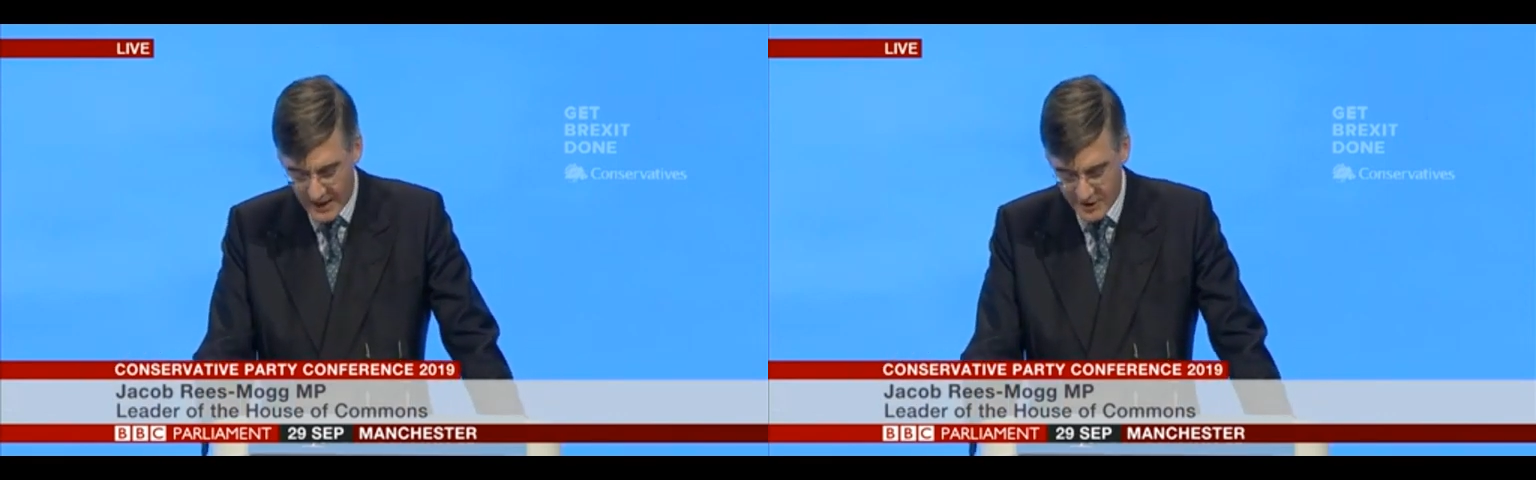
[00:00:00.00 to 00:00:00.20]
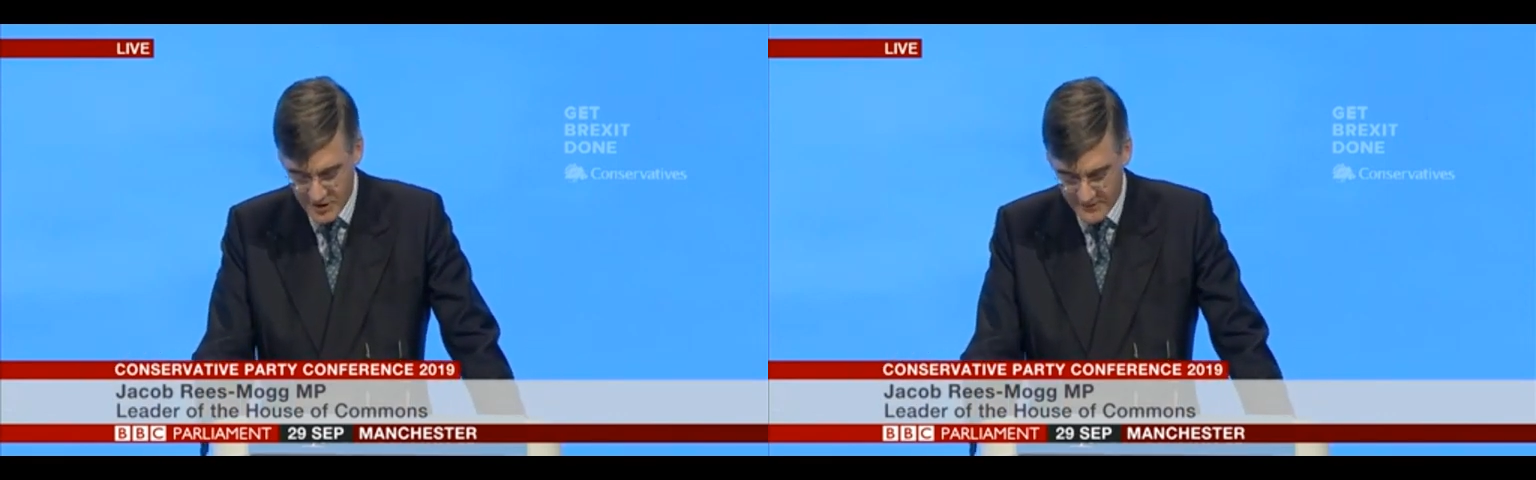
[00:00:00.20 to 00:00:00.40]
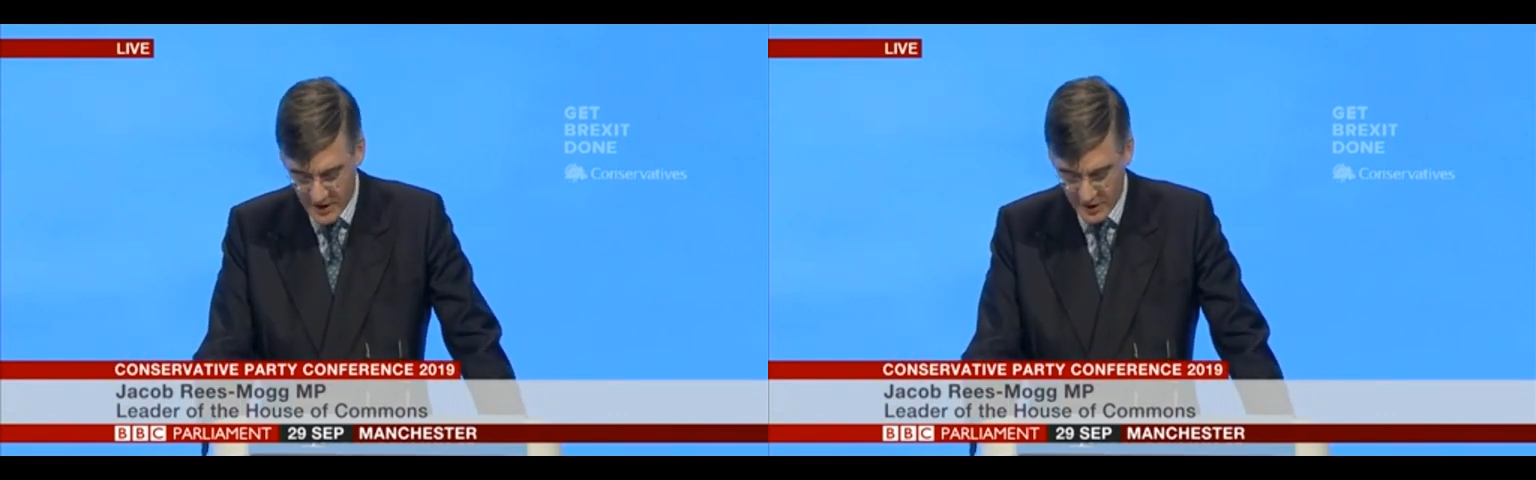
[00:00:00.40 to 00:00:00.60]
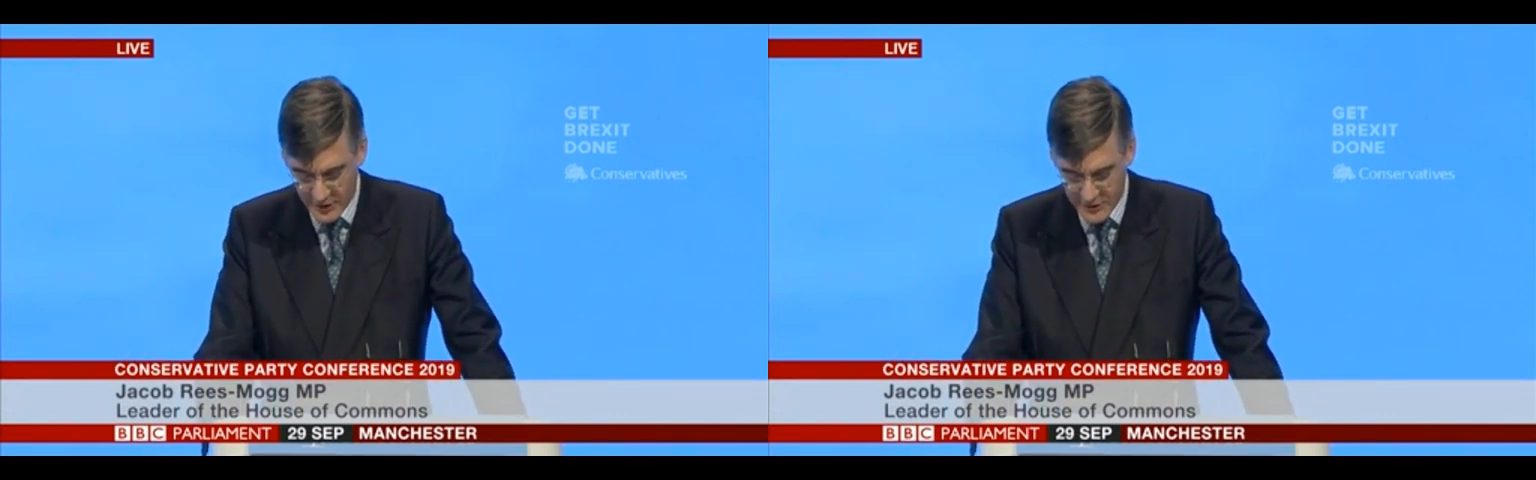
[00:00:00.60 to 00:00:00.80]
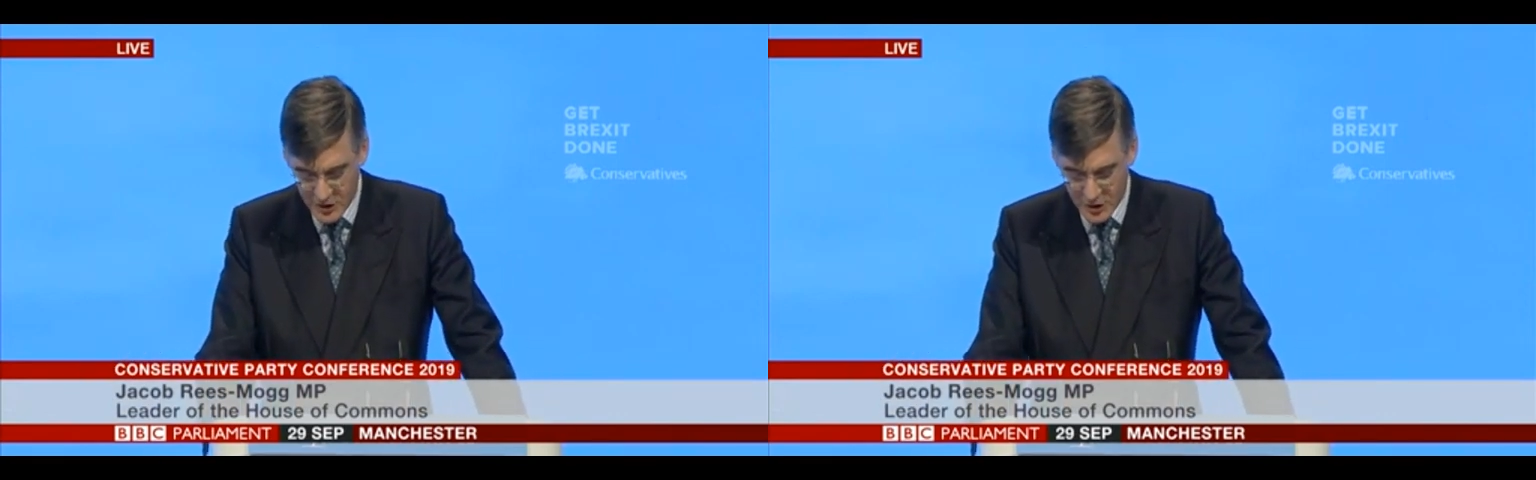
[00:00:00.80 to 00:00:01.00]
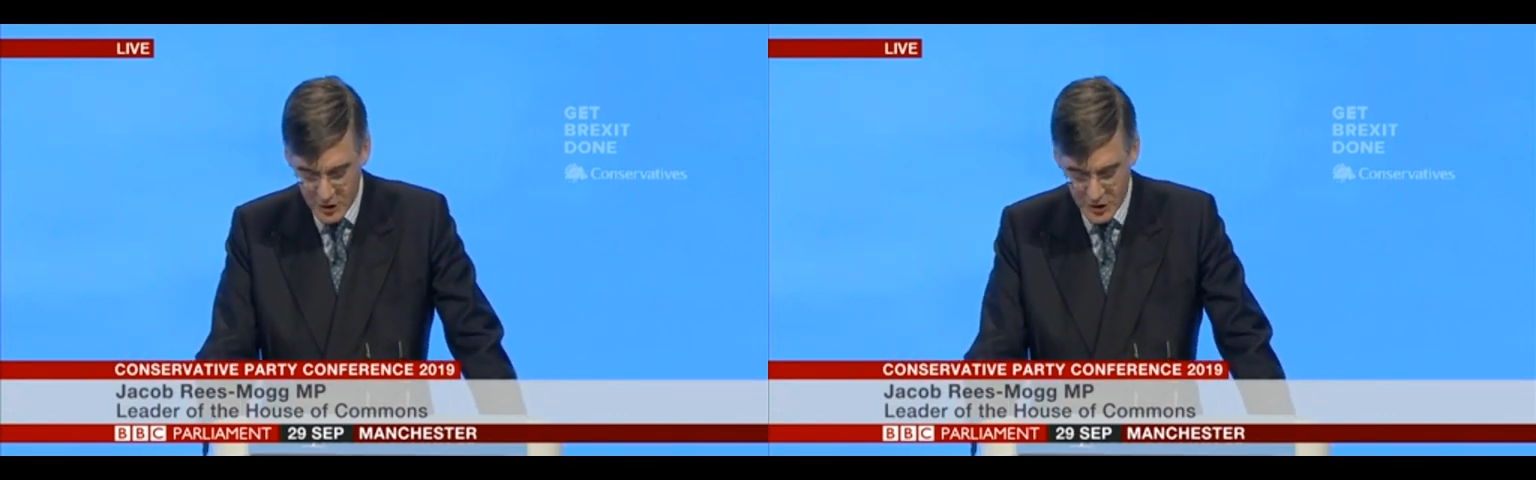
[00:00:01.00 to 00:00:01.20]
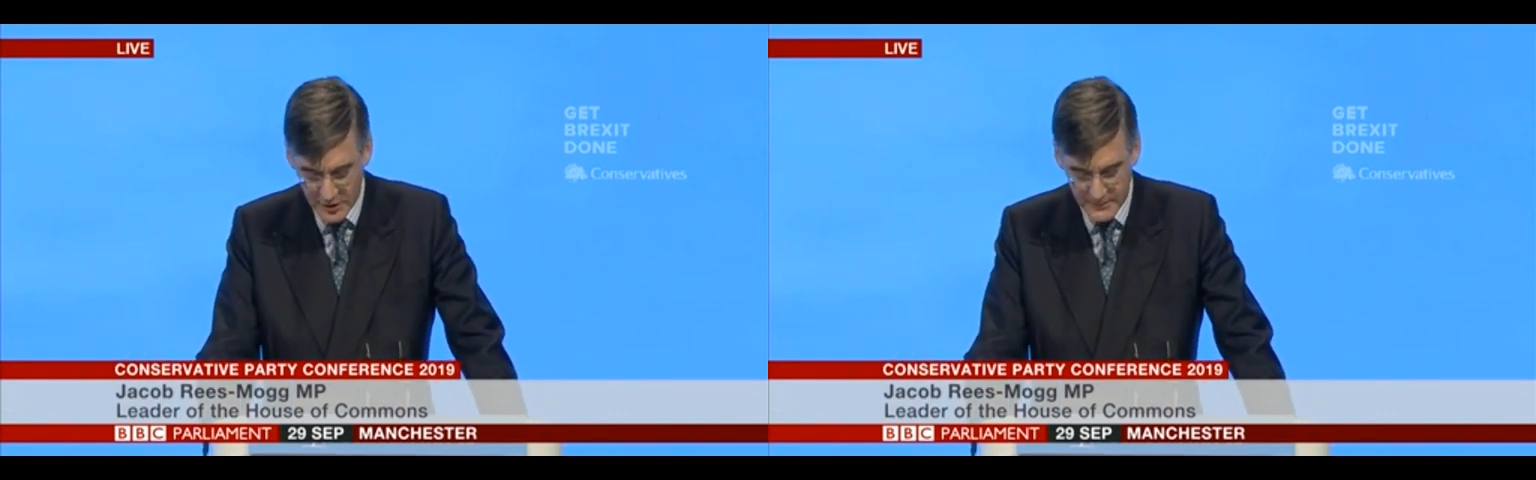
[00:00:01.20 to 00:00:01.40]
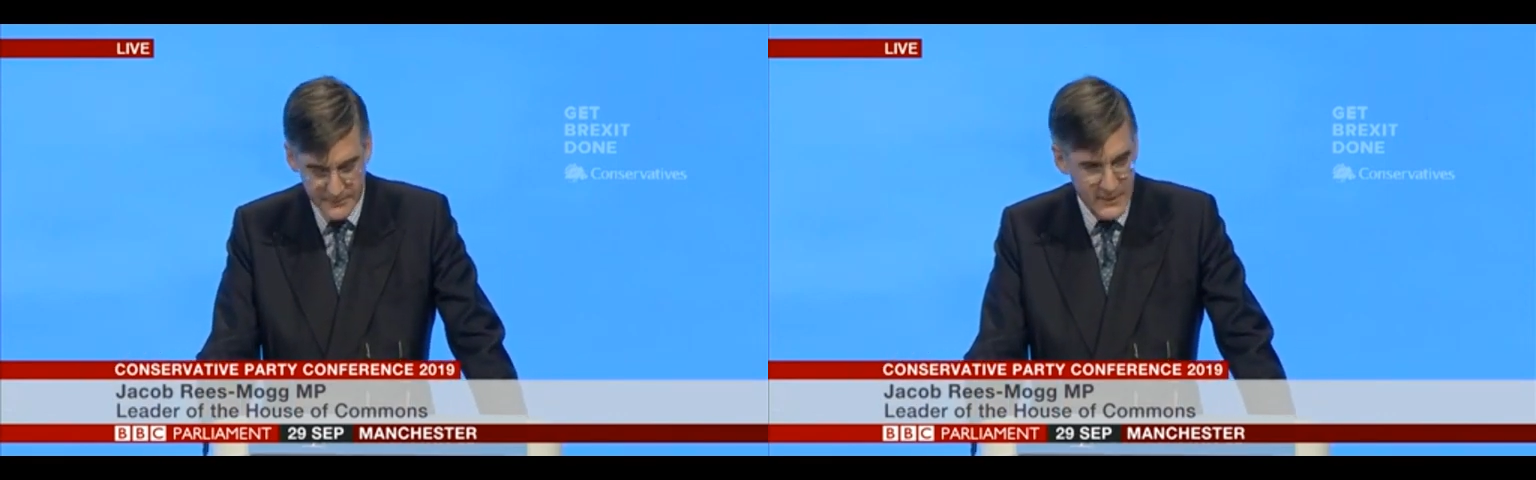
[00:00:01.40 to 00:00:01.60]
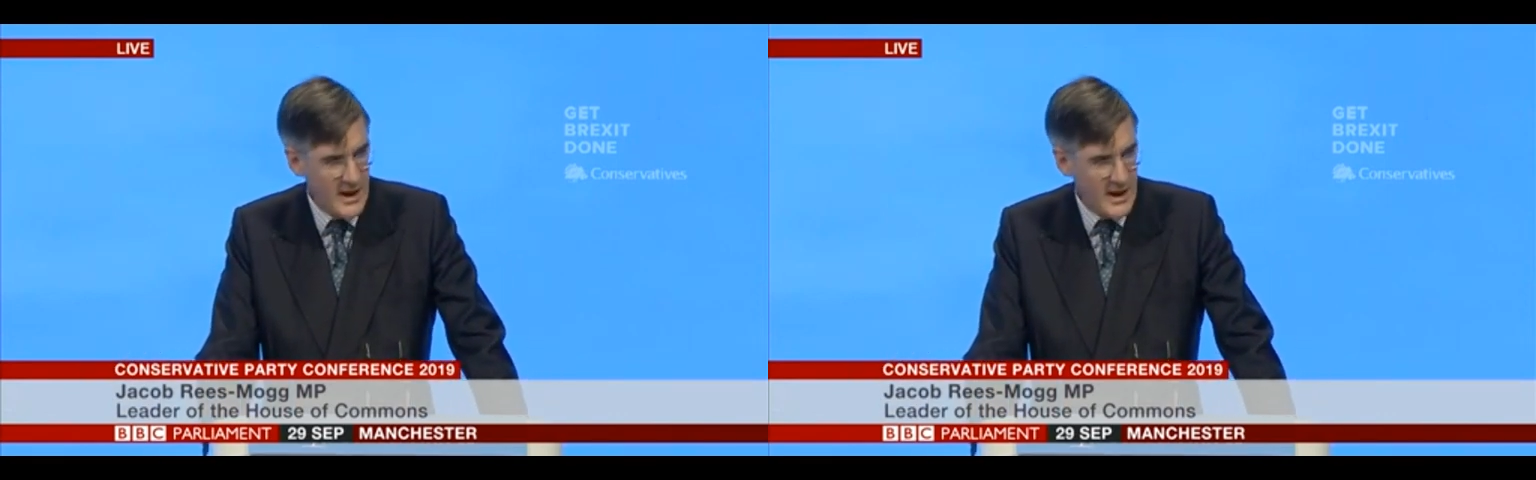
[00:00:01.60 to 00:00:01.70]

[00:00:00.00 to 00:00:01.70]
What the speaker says: balance of our constitution.